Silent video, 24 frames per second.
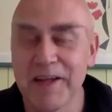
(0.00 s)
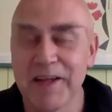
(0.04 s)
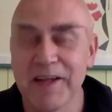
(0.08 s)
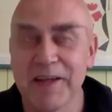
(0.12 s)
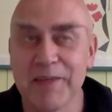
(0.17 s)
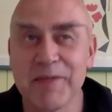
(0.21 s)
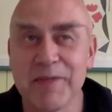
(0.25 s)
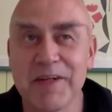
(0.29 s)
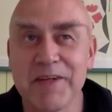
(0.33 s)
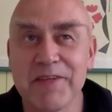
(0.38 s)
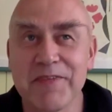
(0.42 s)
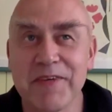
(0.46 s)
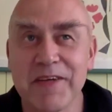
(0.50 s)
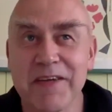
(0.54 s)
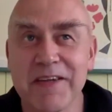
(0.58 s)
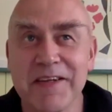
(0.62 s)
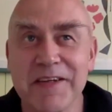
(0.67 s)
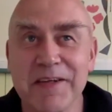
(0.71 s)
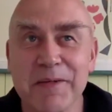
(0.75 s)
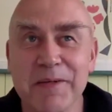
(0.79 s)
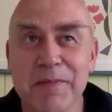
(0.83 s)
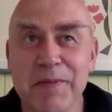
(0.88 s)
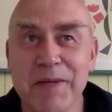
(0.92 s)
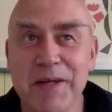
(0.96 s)
I mean, if I
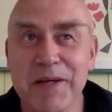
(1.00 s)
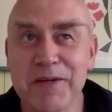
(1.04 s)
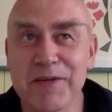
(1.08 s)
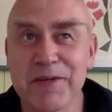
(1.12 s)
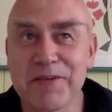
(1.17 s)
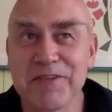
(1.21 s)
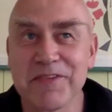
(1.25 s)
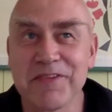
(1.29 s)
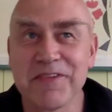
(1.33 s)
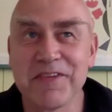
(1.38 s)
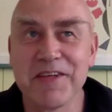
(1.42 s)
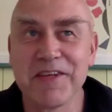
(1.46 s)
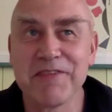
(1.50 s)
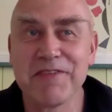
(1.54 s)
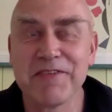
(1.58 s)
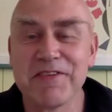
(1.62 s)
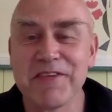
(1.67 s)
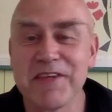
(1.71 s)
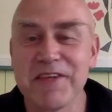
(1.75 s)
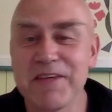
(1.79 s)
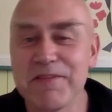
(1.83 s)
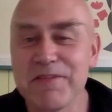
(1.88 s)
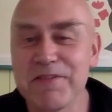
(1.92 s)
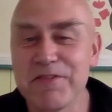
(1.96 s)
think about David
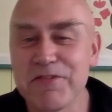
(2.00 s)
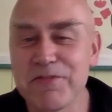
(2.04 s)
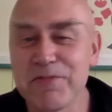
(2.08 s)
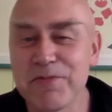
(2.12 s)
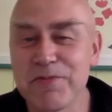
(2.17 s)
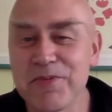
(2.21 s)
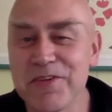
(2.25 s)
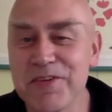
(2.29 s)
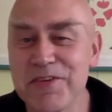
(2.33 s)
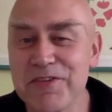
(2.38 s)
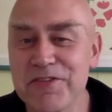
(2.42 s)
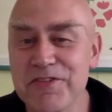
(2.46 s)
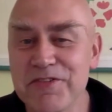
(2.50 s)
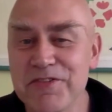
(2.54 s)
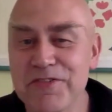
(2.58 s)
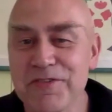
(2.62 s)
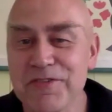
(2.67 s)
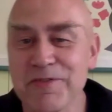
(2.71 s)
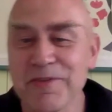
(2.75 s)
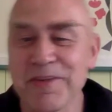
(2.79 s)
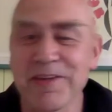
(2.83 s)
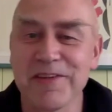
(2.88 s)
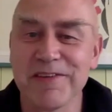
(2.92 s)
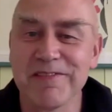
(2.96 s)
Davis with his
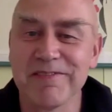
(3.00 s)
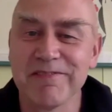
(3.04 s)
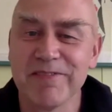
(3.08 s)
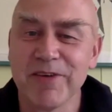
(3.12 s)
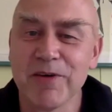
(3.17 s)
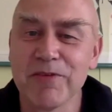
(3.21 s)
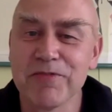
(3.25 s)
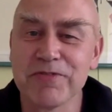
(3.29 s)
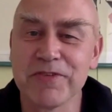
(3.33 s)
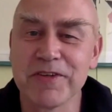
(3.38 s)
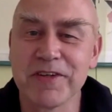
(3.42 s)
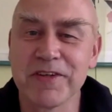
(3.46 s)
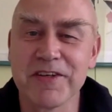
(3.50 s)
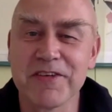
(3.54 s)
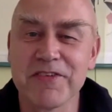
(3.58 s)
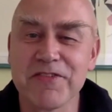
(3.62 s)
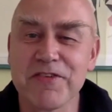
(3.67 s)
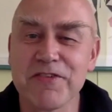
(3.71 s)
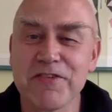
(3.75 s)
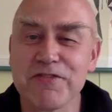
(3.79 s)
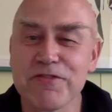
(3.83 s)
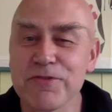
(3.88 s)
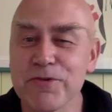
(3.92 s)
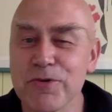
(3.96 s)
offering his
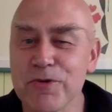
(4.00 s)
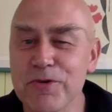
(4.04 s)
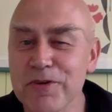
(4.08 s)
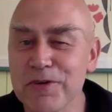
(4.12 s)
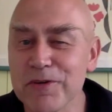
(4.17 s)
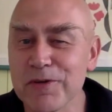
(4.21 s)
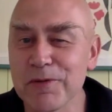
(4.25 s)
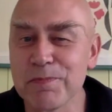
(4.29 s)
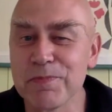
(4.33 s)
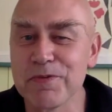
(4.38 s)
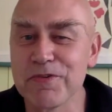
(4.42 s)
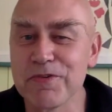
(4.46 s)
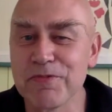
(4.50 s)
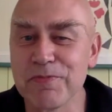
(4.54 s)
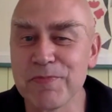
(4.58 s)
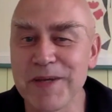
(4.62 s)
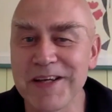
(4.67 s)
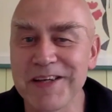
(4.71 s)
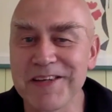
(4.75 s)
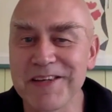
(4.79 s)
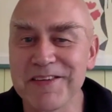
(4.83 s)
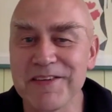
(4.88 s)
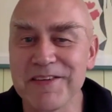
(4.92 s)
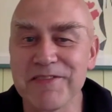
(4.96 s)
historical
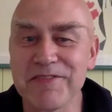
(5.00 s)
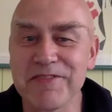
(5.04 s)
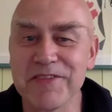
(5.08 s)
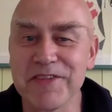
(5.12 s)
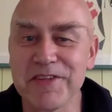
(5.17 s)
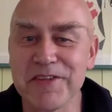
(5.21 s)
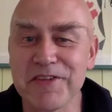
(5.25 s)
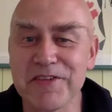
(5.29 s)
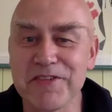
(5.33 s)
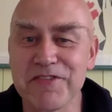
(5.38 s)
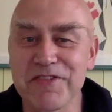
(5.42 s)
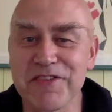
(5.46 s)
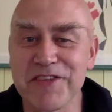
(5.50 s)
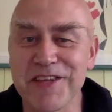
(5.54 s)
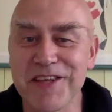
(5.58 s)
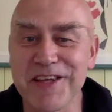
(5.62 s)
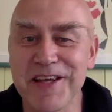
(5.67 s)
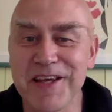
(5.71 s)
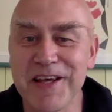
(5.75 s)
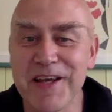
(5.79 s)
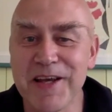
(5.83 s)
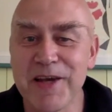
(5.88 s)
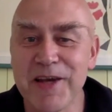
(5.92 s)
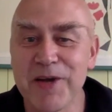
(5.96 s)
perspective, Nilsi,
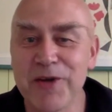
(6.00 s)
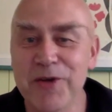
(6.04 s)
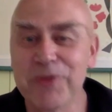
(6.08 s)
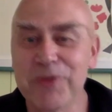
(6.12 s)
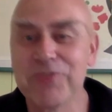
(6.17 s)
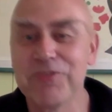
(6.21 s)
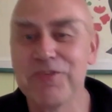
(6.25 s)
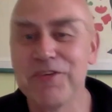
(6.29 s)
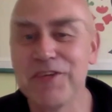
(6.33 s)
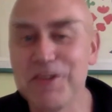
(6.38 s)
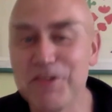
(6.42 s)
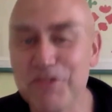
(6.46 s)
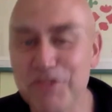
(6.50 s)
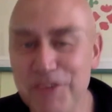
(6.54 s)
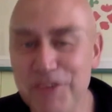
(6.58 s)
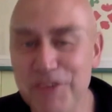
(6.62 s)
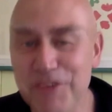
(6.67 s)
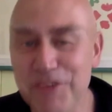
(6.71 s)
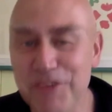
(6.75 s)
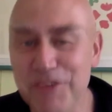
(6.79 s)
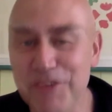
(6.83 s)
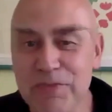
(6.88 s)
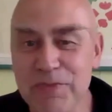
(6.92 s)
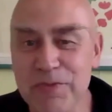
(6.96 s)
her teaching
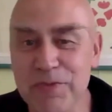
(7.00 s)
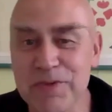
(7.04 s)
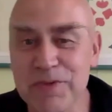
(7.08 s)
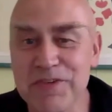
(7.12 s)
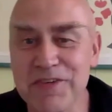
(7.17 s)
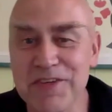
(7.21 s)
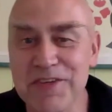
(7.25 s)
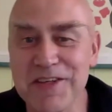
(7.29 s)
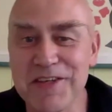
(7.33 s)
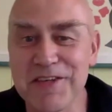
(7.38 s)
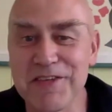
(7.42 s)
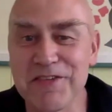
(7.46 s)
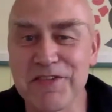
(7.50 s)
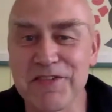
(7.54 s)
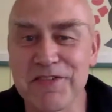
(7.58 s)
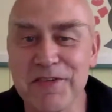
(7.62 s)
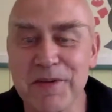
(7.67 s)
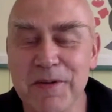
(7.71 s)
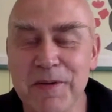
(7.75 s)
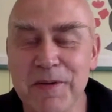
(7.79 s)
expertise,